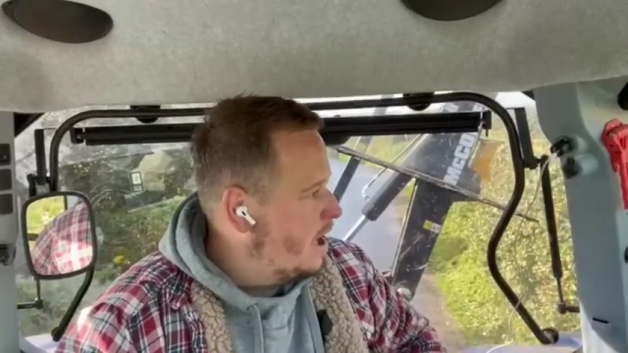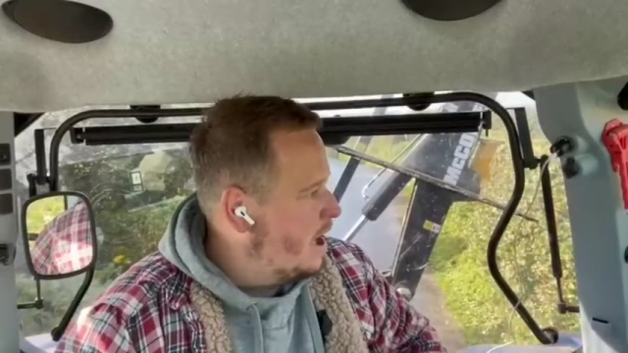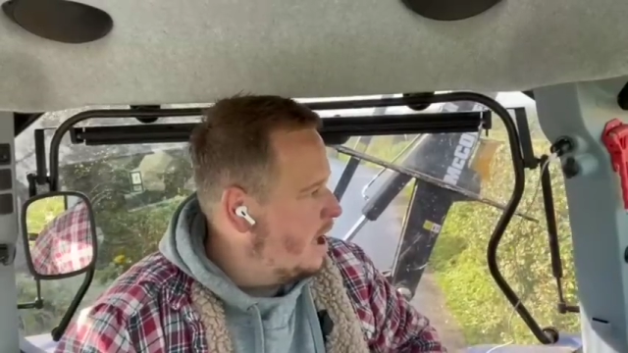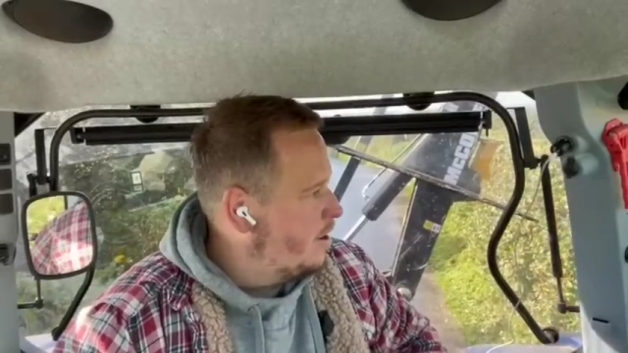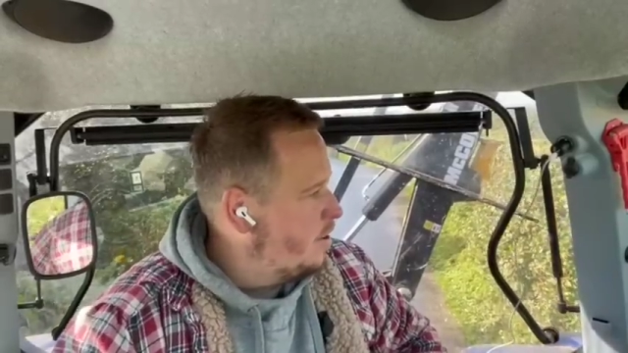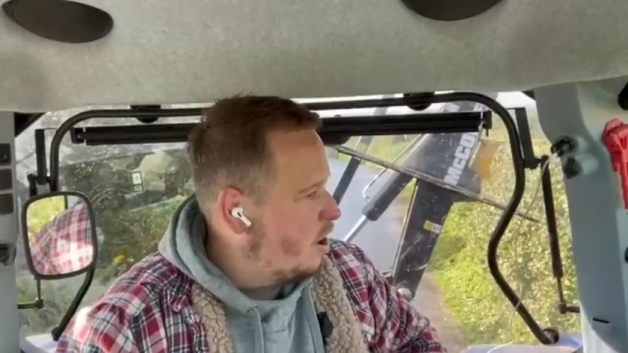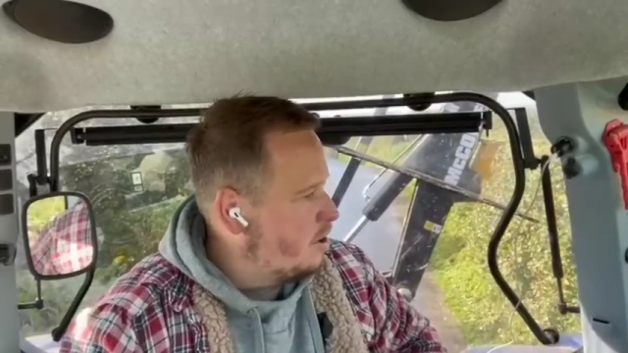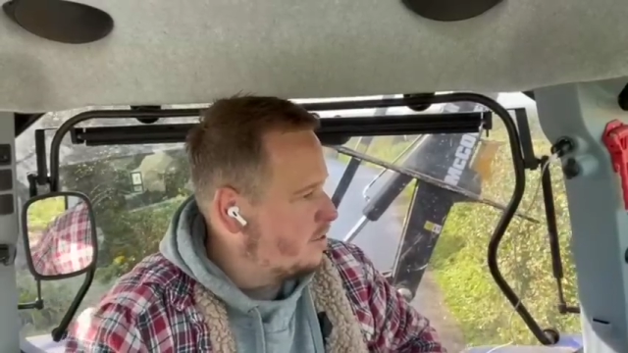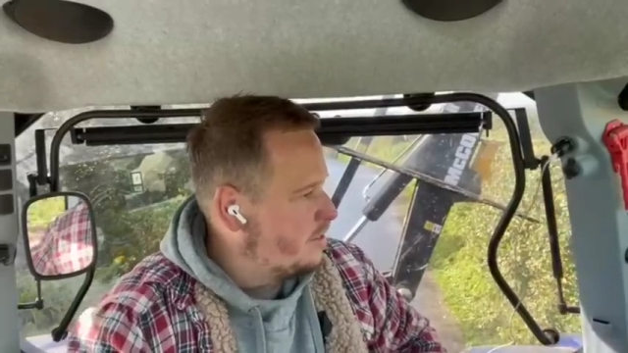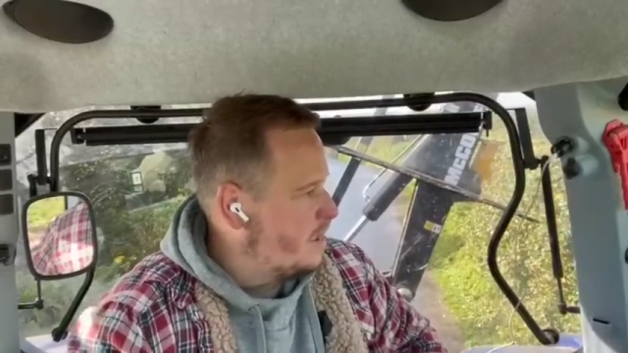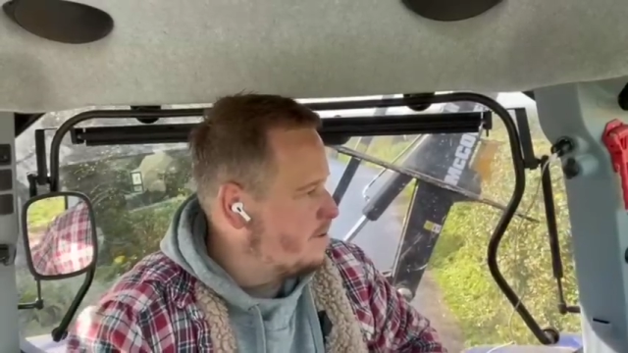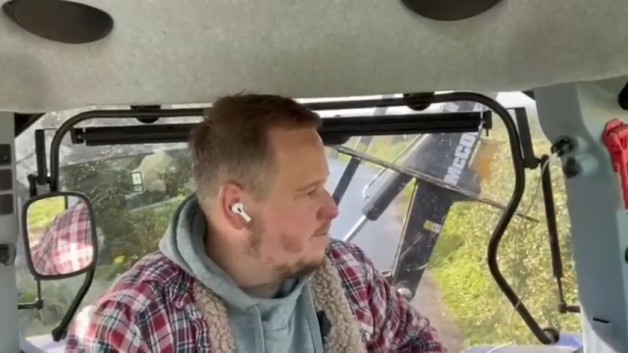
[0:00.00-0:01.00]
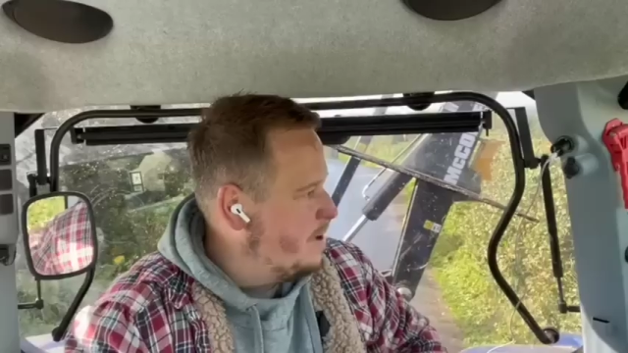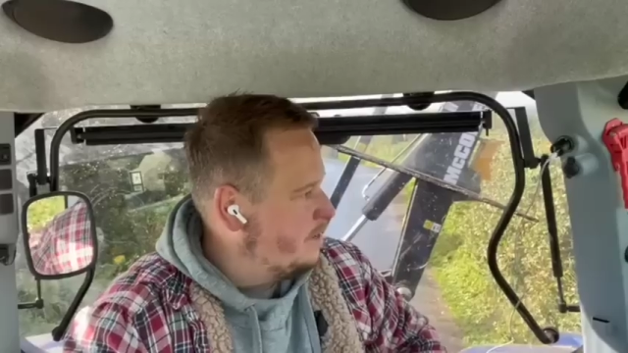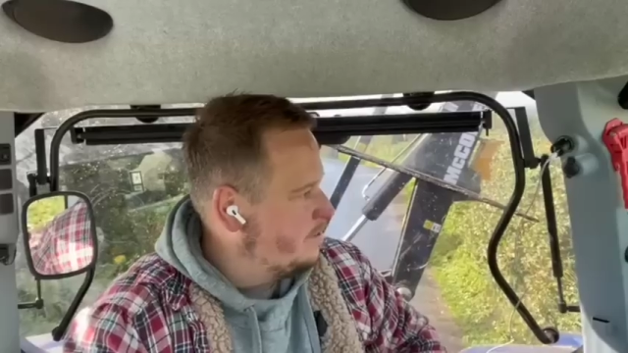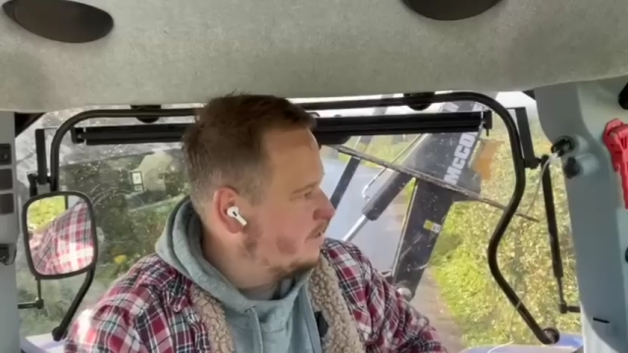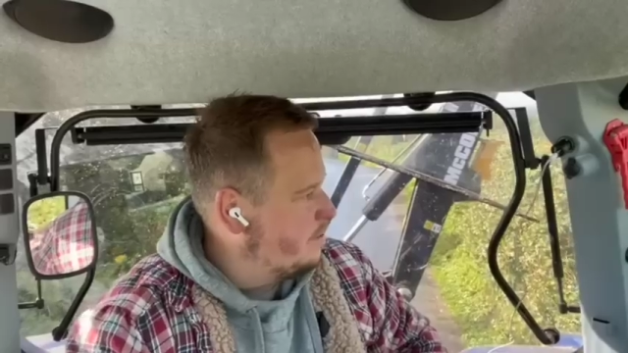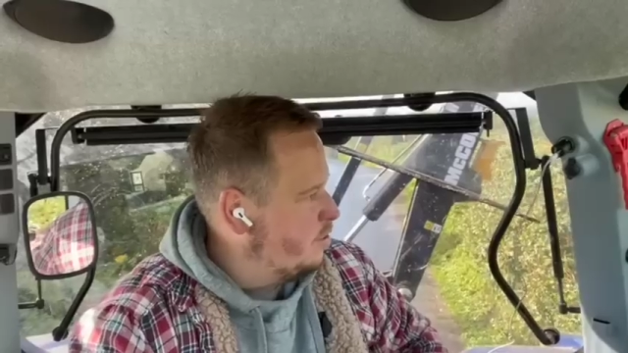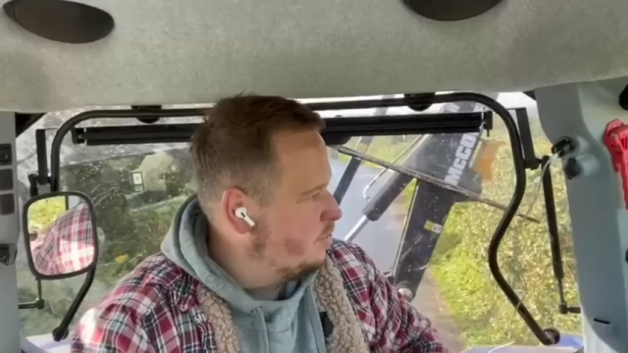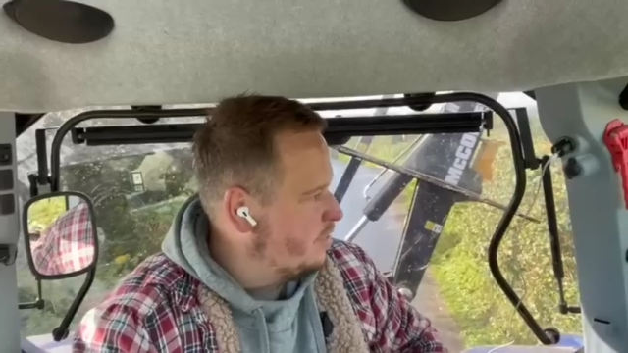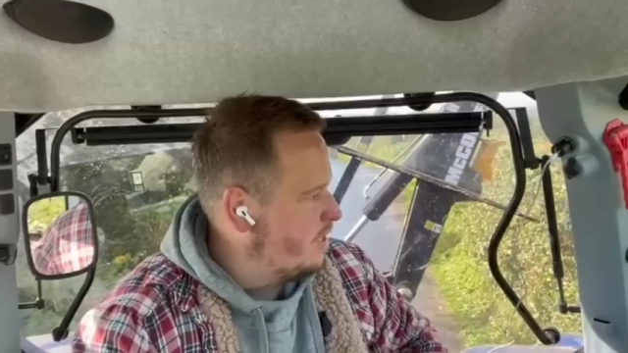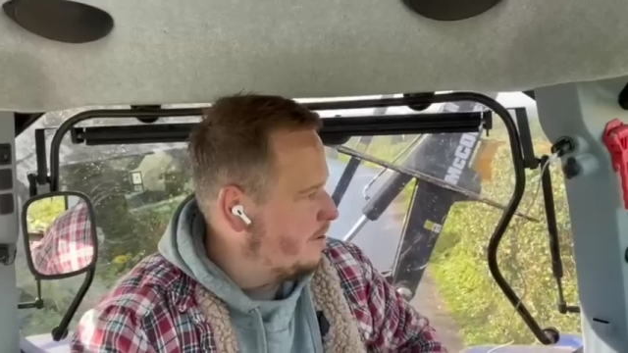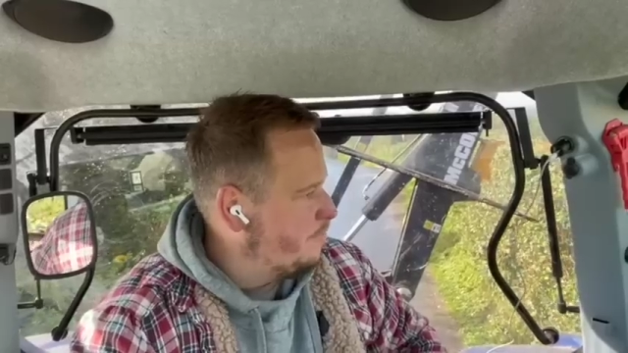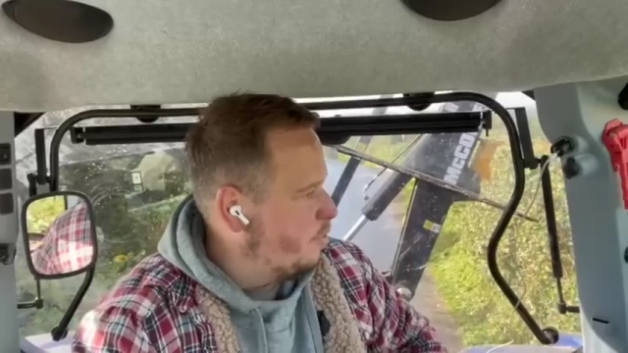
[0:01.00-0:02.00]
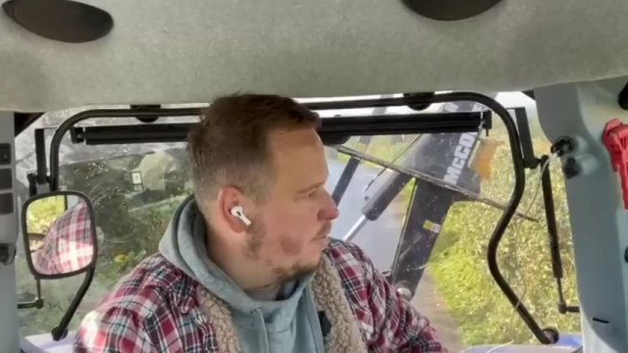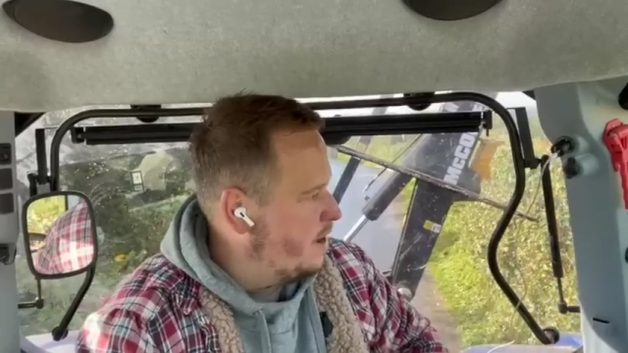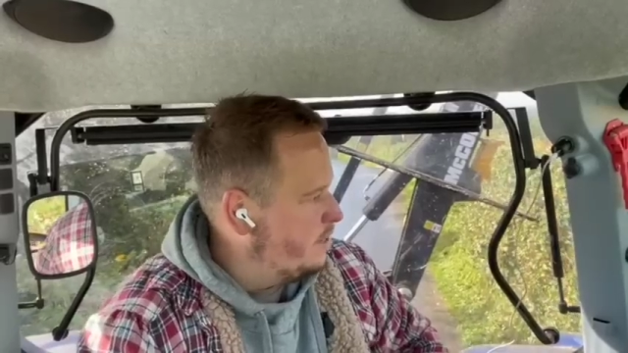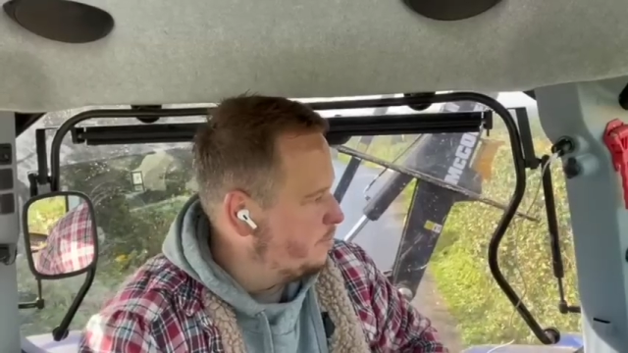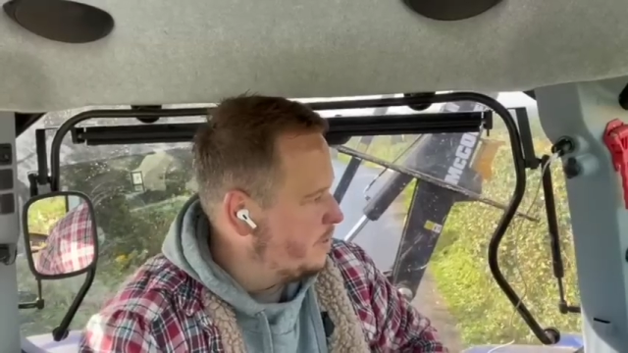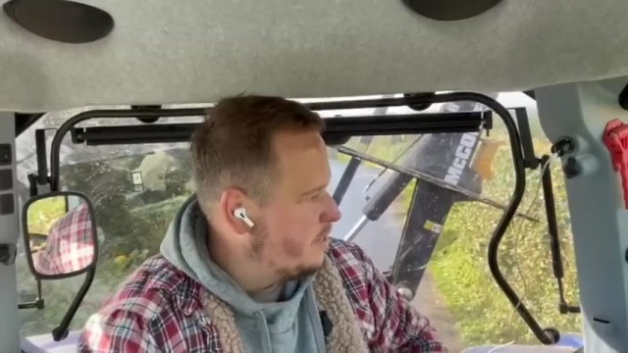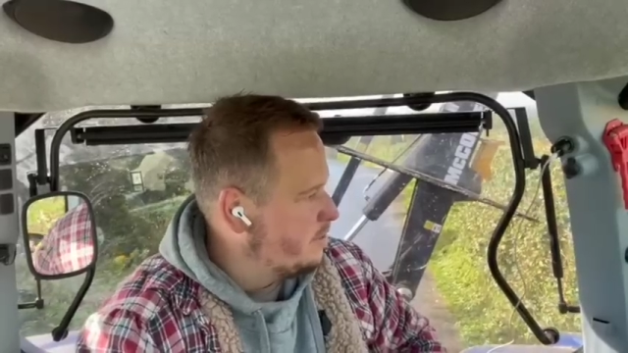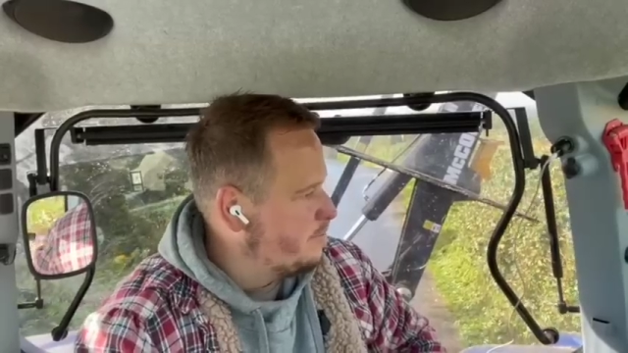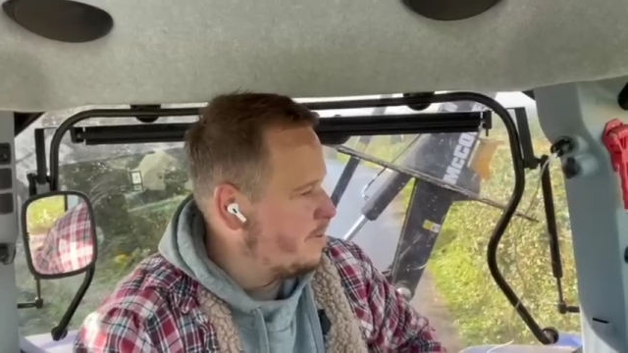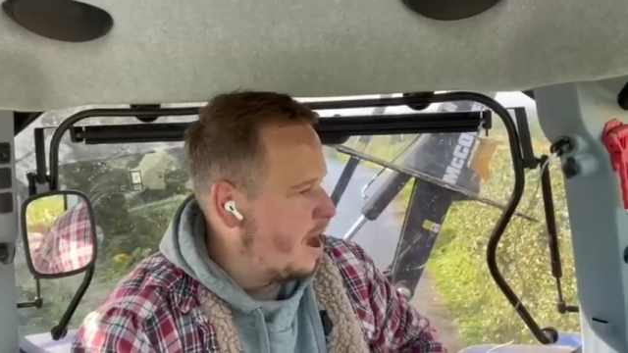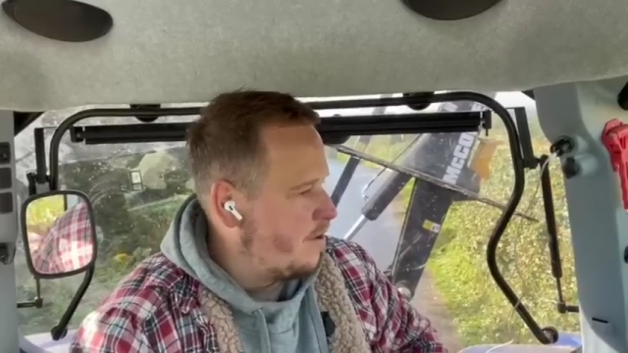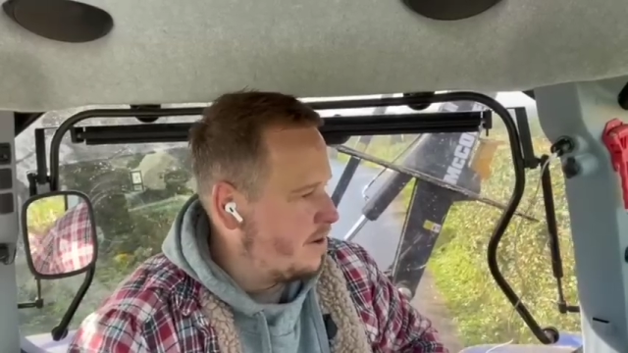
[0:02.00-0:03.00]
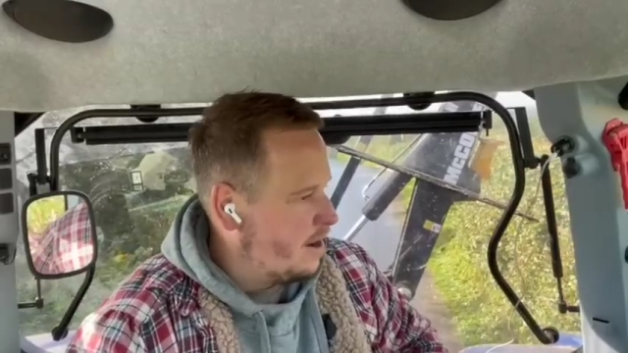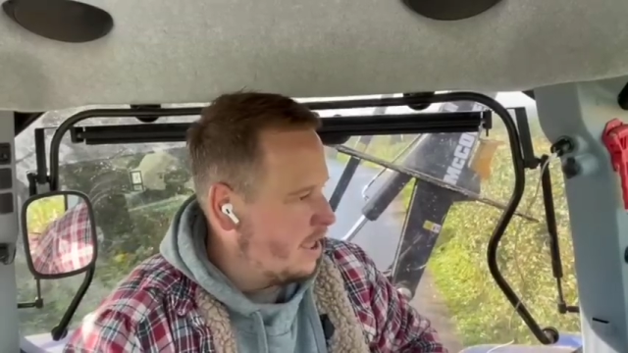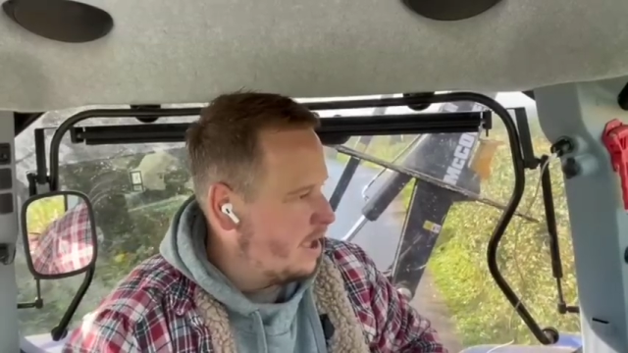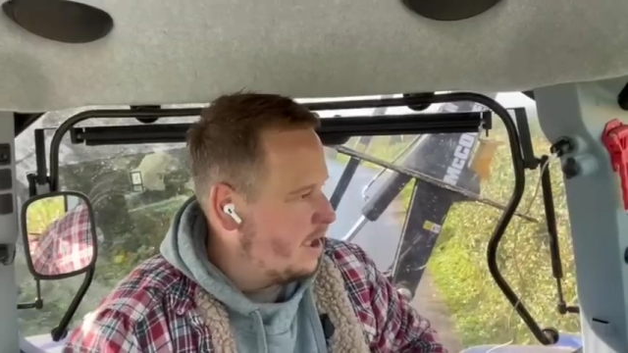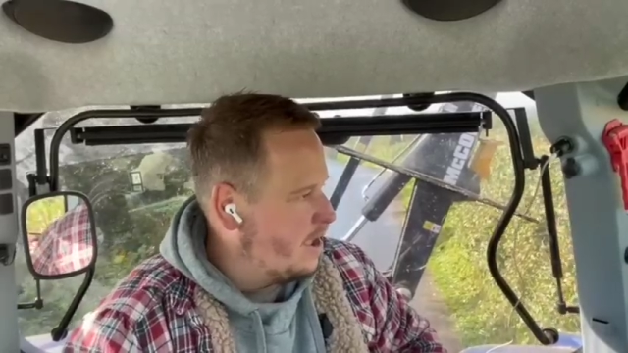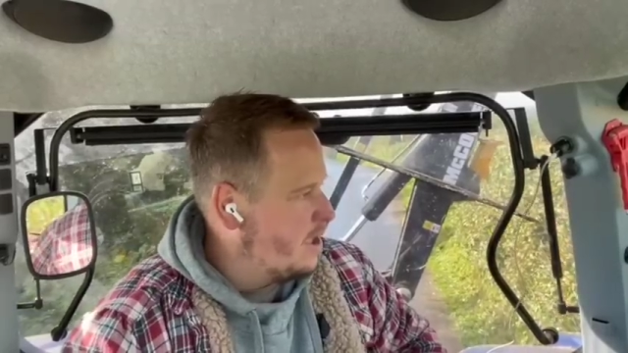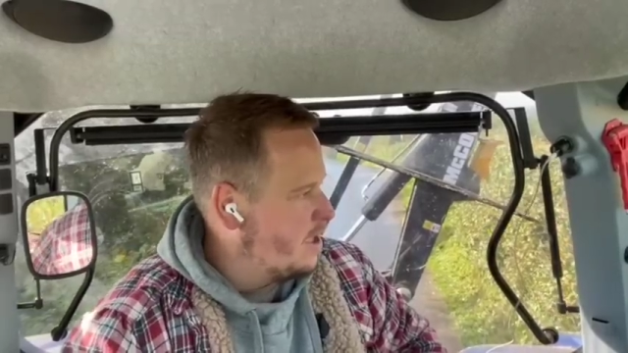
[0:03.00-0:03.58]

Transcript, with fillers: and I did miss using the F14s because apparently,